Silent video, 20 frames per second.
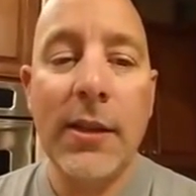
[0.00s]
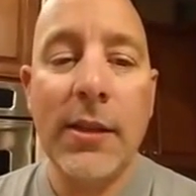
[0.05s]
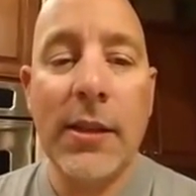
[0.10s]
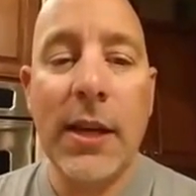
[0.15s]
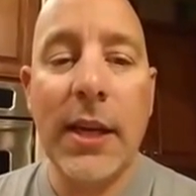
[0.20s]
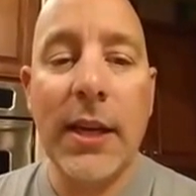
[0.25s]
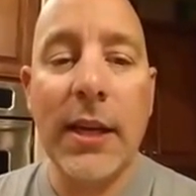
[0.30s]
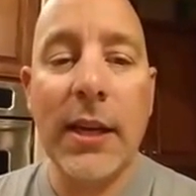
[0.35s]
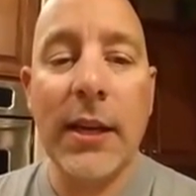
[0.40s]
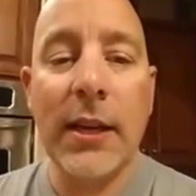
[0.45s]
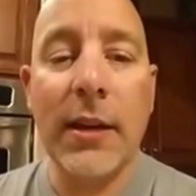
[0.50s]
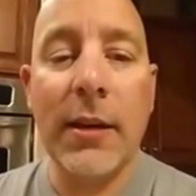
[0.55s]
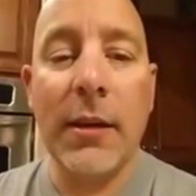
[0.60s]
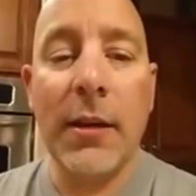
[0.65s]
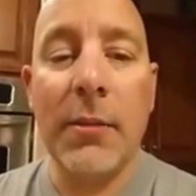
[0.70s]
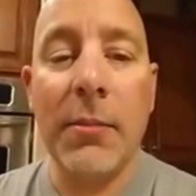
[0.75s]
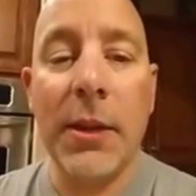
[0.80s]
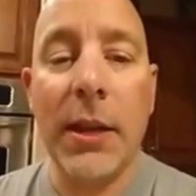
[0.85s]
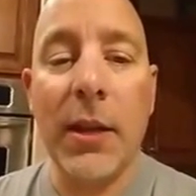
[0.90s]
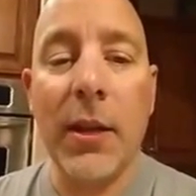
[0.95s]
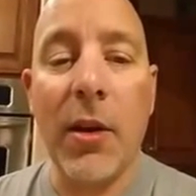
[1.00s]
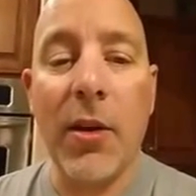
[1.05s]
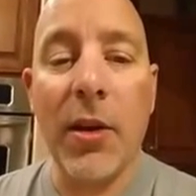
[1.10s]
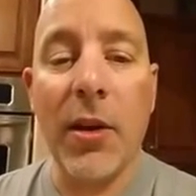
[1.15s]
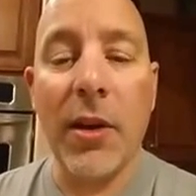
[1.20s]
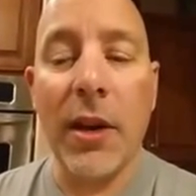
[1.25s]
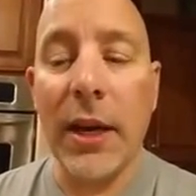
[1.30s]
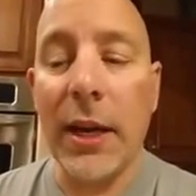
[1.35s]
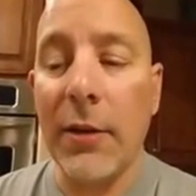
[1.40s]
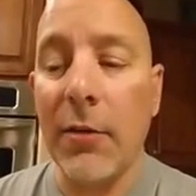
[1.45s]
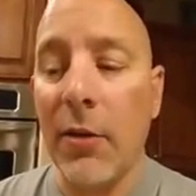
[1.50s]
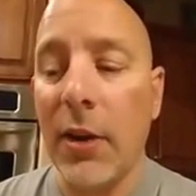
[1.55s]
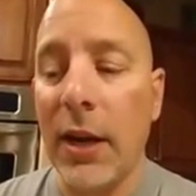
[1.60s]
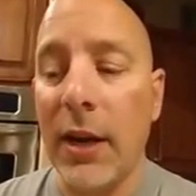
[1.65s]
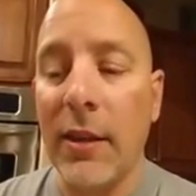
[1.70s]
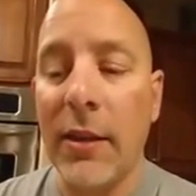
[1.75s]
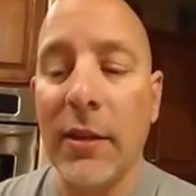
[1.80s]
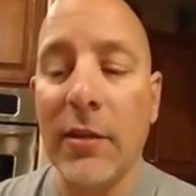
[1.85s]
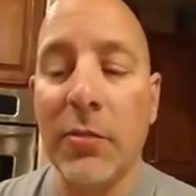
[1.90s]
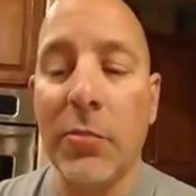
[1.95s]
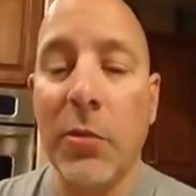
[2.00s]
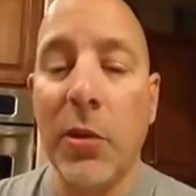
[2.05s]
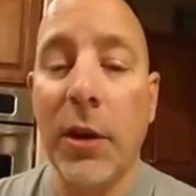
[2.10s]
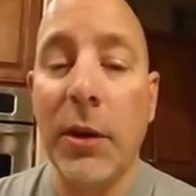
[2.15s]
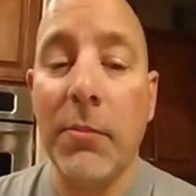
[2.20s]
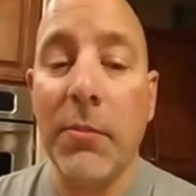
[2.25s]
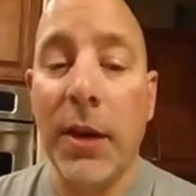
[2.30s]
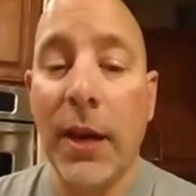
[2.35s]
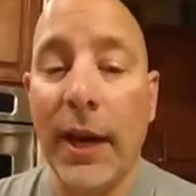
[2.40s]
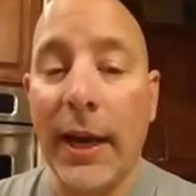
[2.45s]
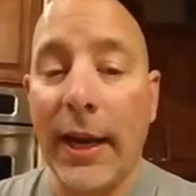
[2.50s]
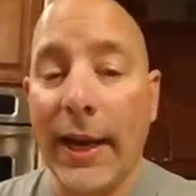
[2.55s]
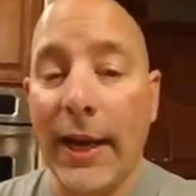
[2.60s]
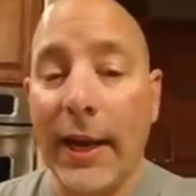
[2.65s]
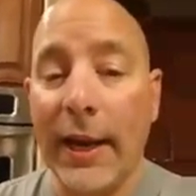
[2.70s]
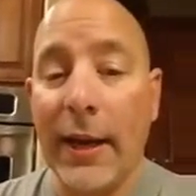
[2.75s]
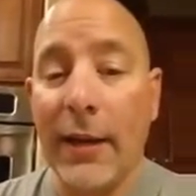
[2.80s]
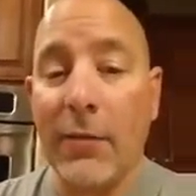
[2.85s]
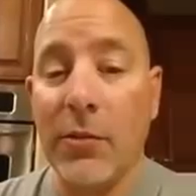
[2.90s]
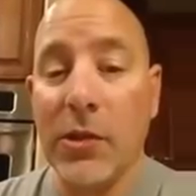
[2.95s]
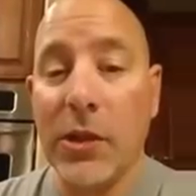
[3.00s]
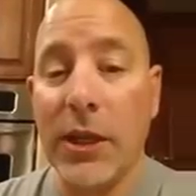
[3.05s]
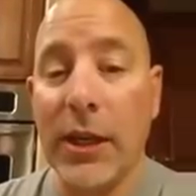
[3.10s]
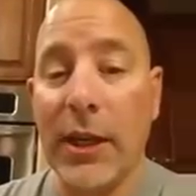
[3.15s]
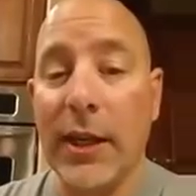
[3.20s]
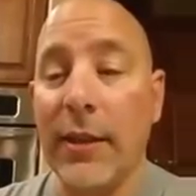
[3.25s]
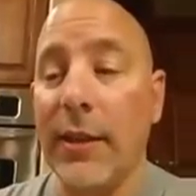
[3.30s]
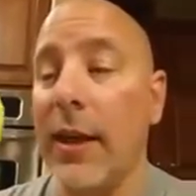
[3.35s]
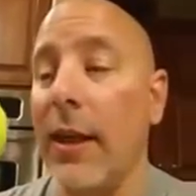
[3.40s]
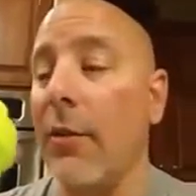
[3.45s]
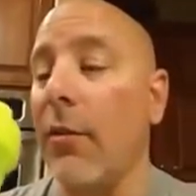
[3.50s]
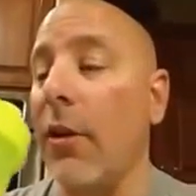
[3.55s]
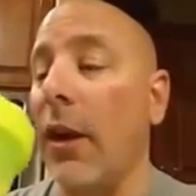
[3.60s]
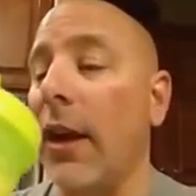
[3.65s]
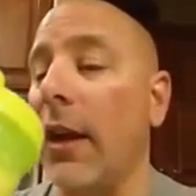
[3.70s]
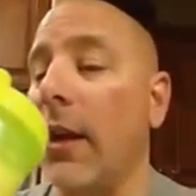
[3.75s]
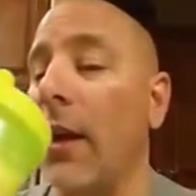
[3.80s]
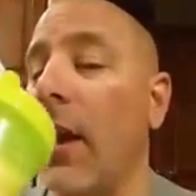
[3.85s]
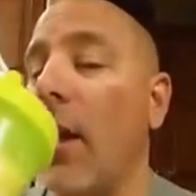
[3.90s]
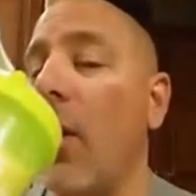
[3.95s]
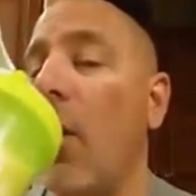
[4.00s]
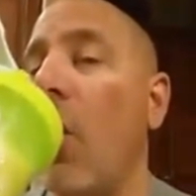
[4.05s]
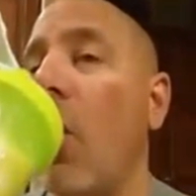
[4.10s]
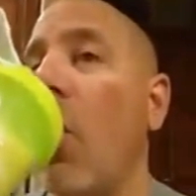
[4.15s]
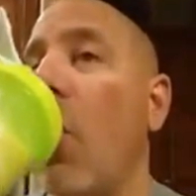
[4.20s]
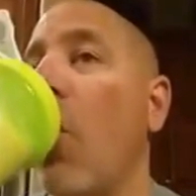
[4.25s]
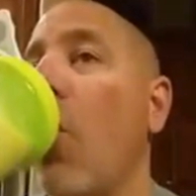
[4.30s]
taking a little bit longer to get ready this morning, but I am drinking that right now.